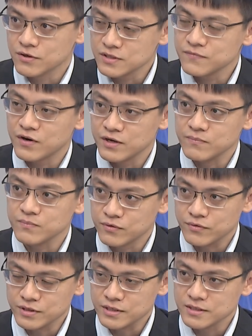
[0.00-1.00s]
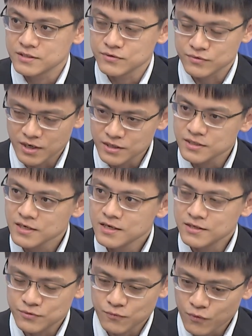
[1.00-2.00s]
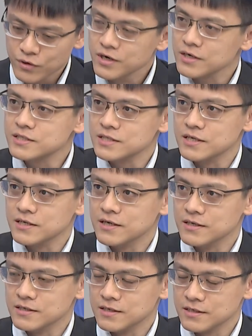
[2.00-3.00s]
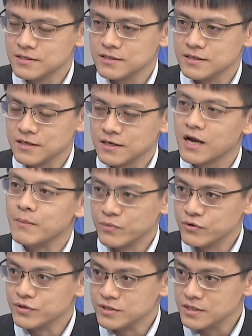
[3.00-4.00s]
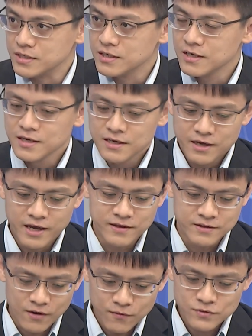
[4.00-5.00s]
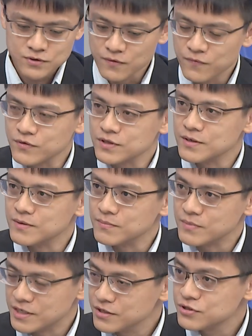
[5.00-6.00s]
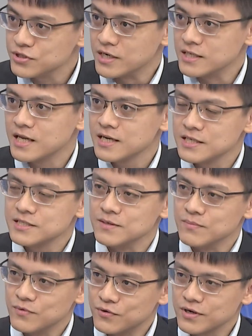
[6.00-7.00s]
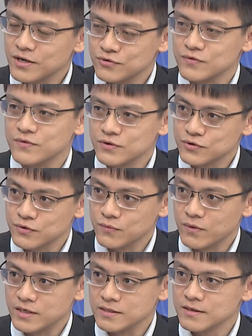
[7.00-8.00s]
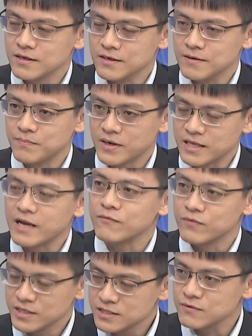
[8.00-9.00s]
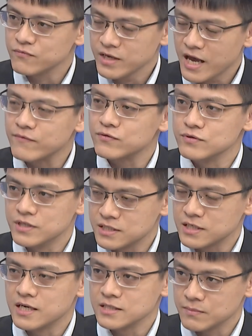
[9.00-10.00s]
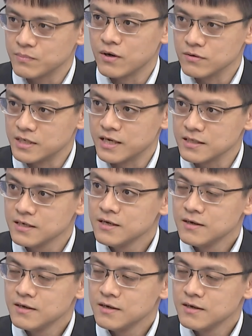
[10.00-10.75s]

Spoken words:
So it's very important to work as a community. And also for the militia, that is a more controversial one, but that we have to discuss about that.